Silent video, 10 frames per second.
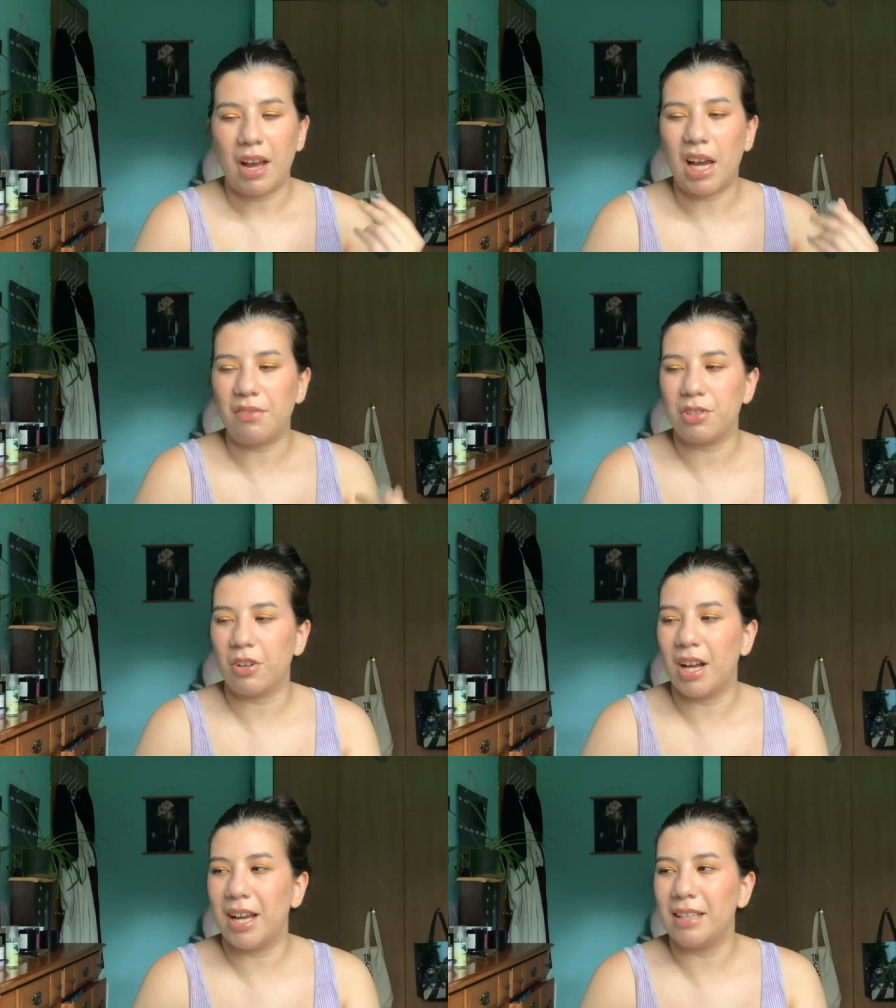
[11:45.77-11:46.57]
I've
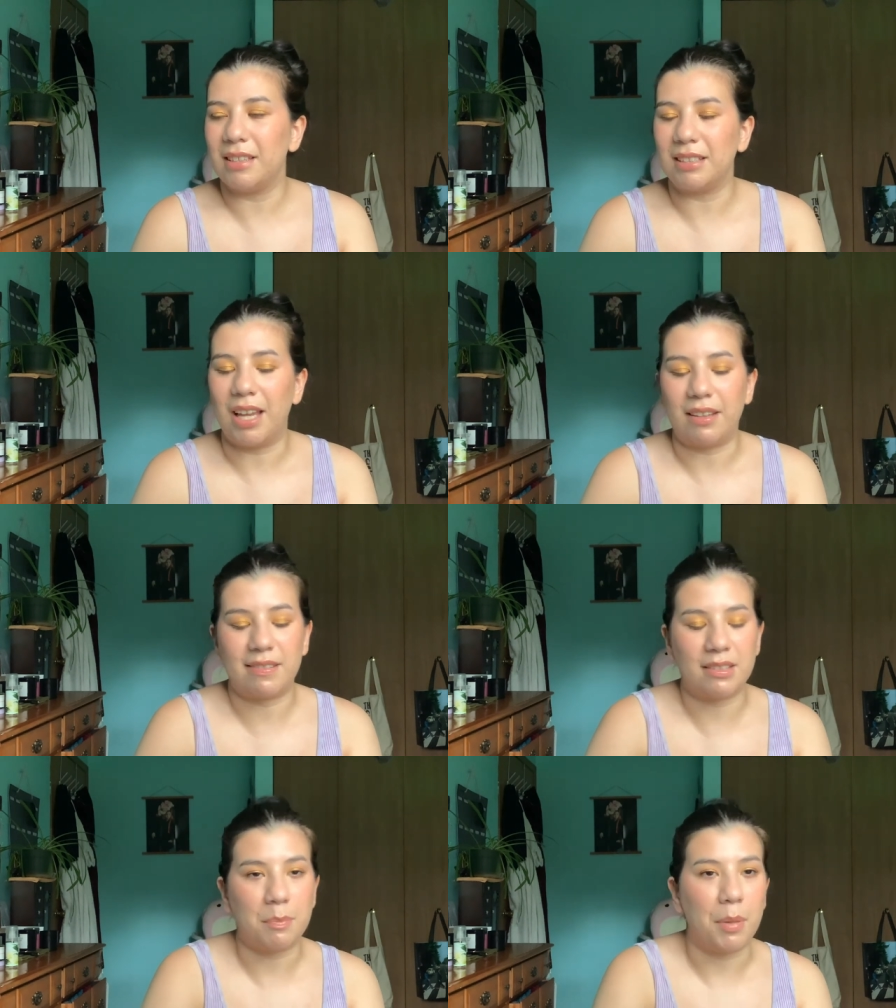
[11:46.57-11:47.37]
tried the like
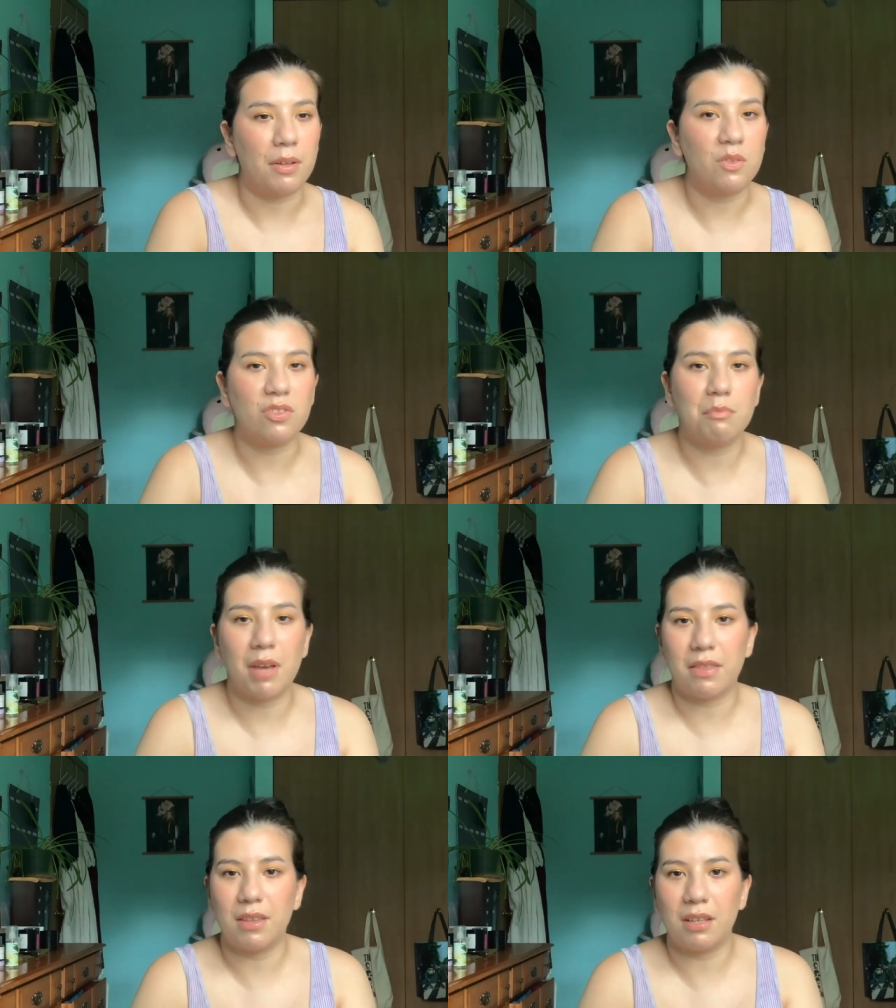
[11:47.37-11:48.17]
sponge
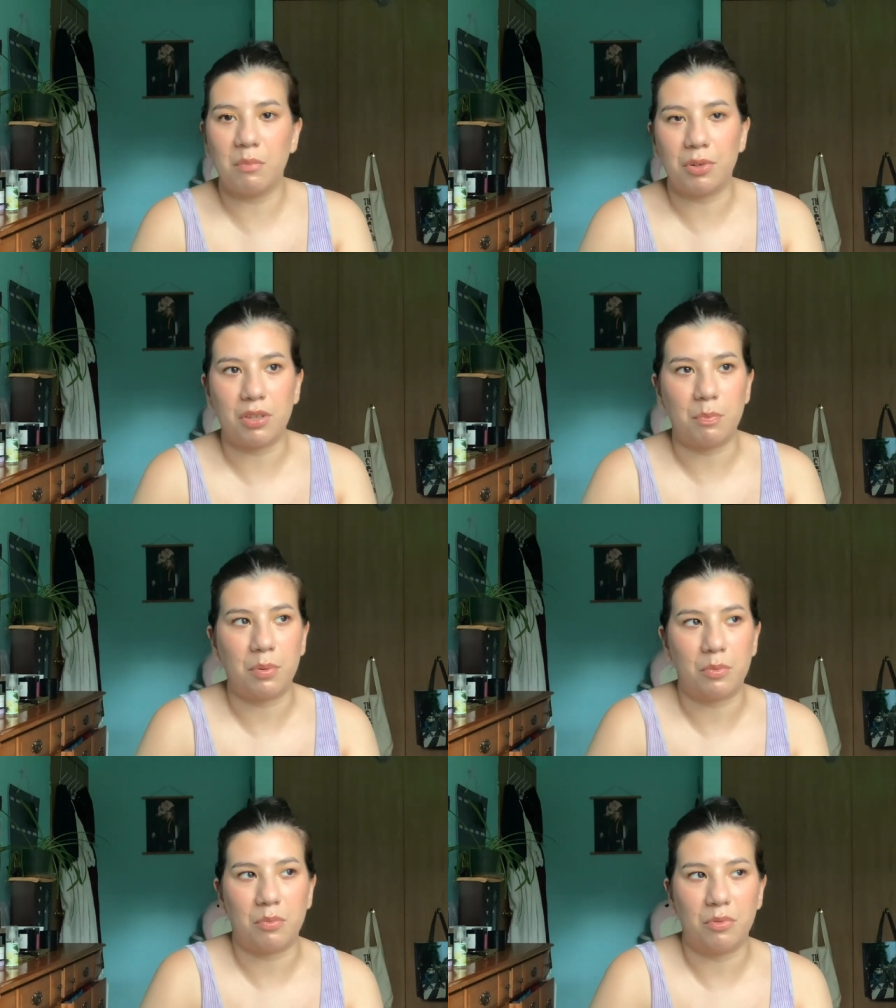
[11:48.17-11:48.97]
method where you
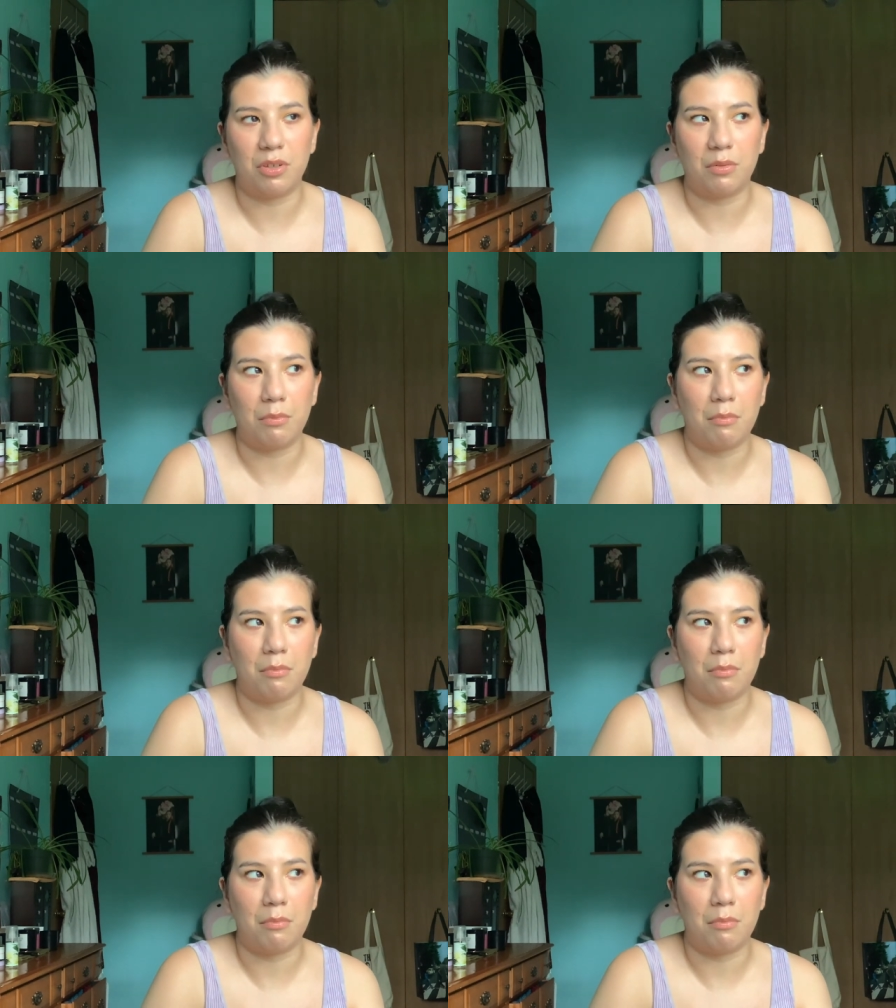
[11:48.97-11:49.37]
put your